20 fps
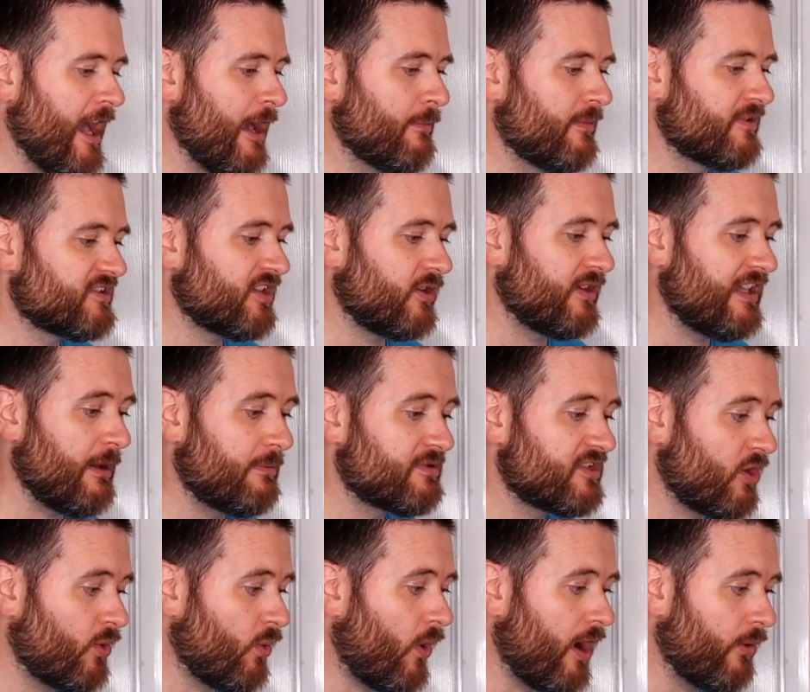
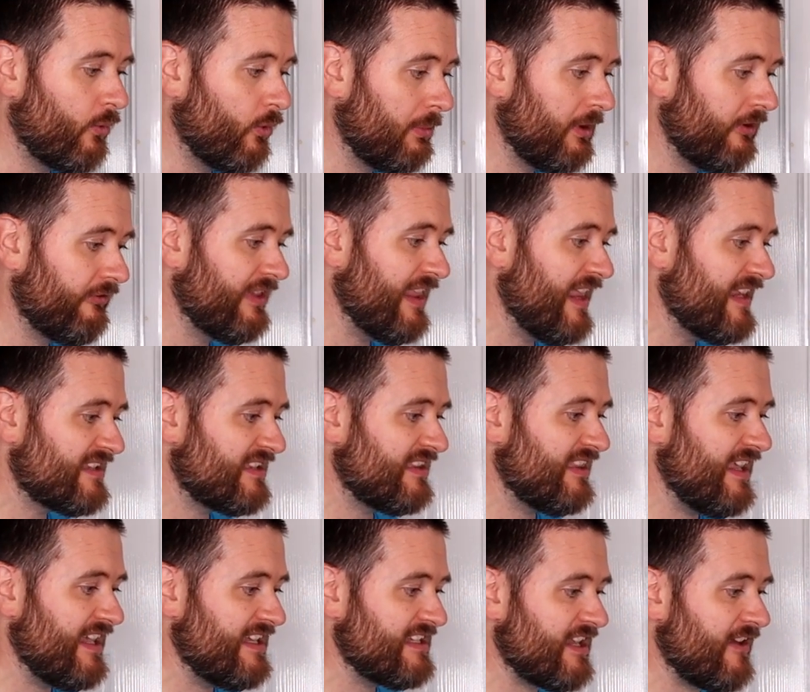So I will be releasing
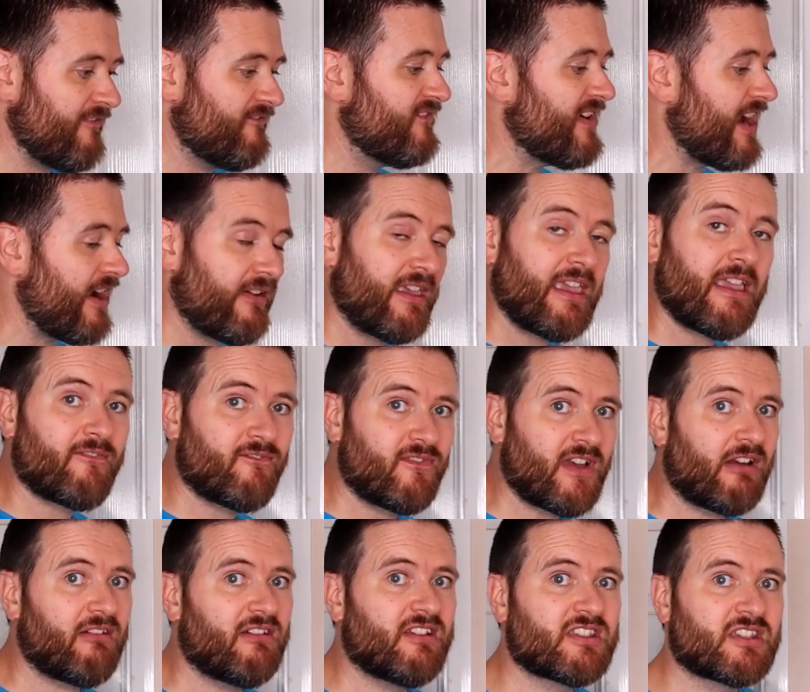these very,
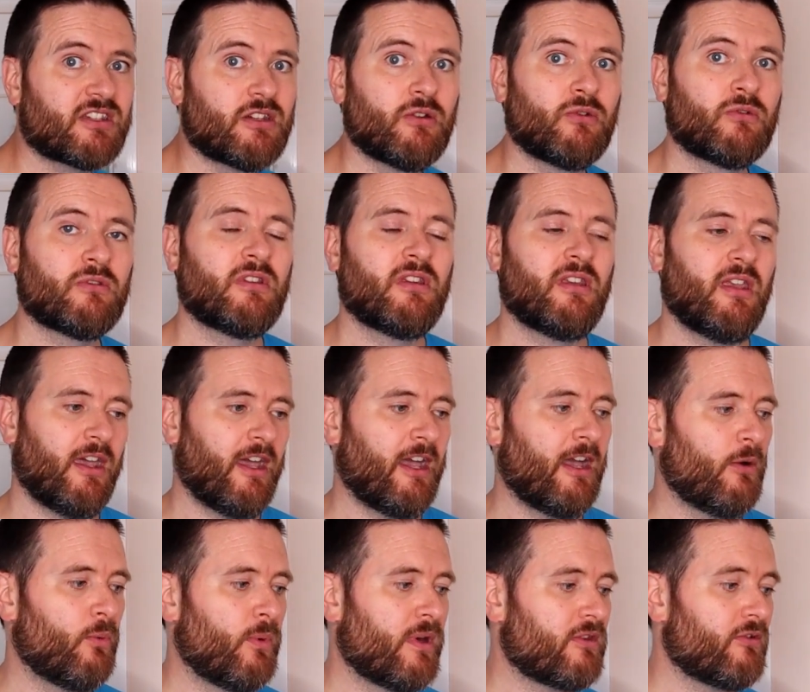very soon,
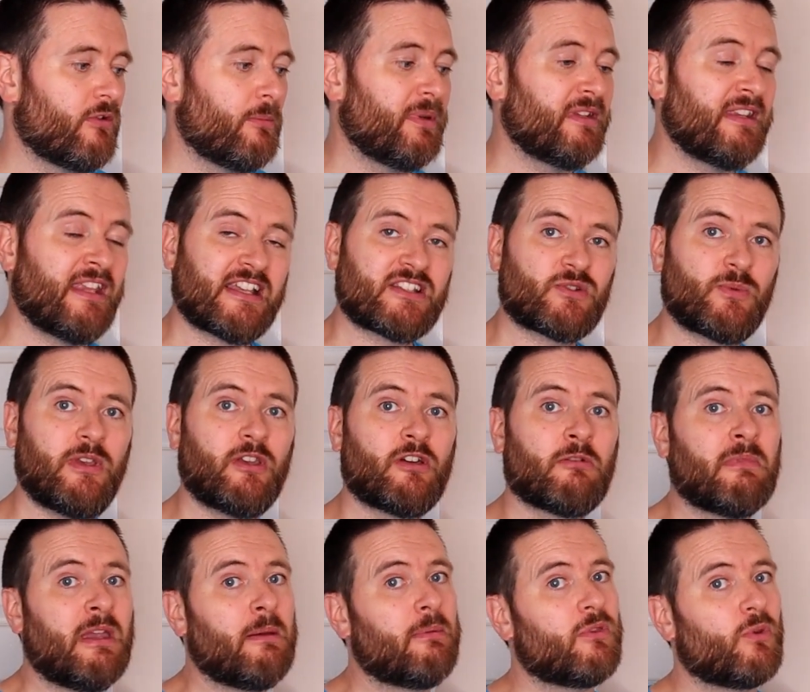whether it'll be next week or
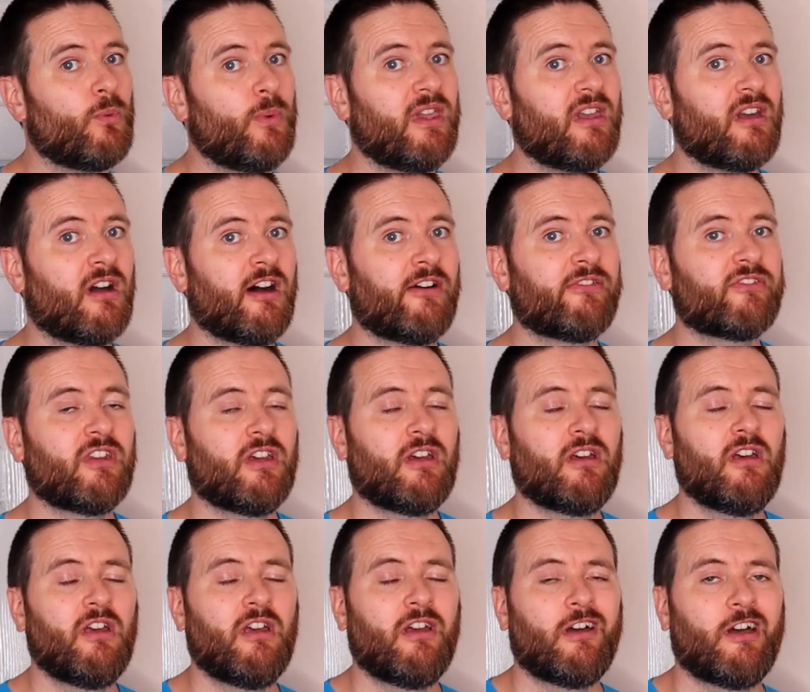maybe the week after,
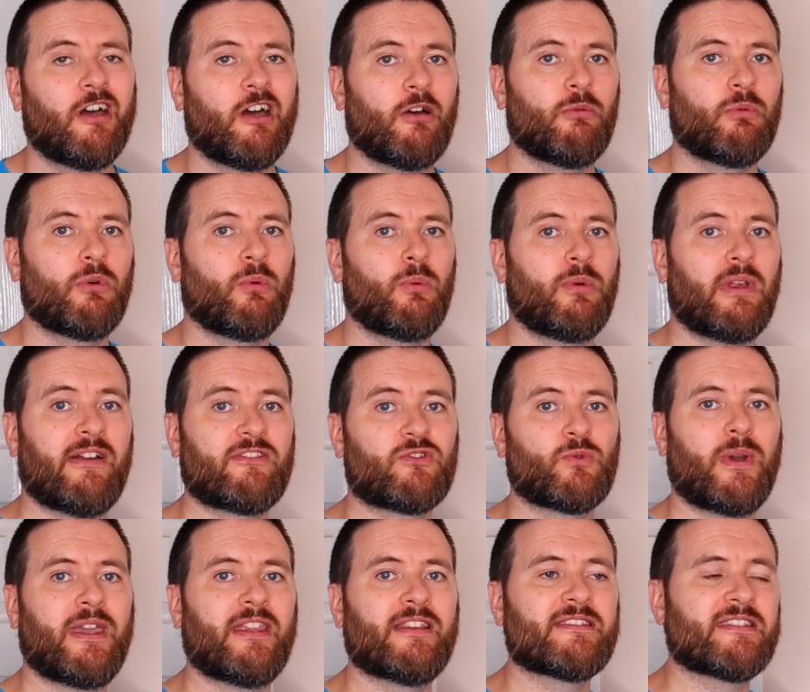we'll have to
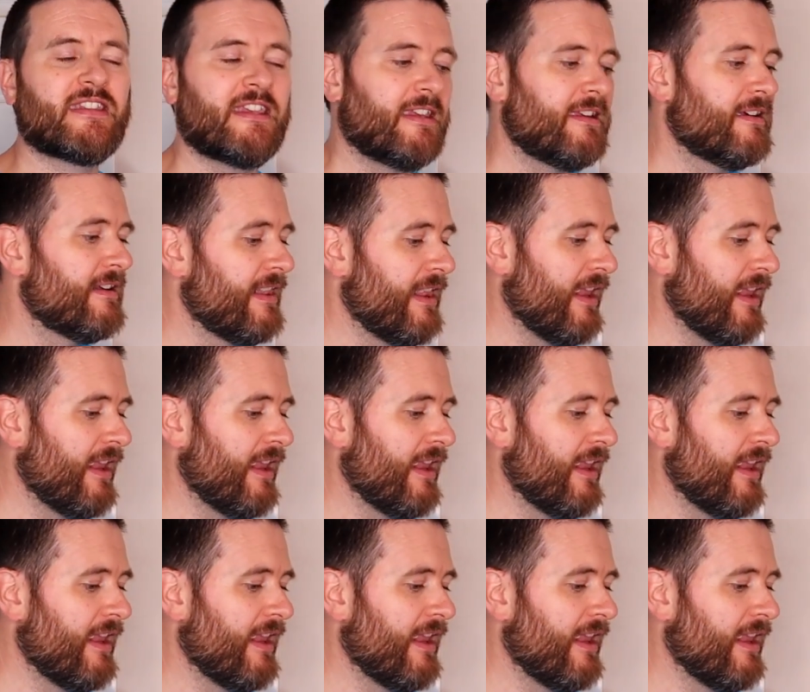wait and see.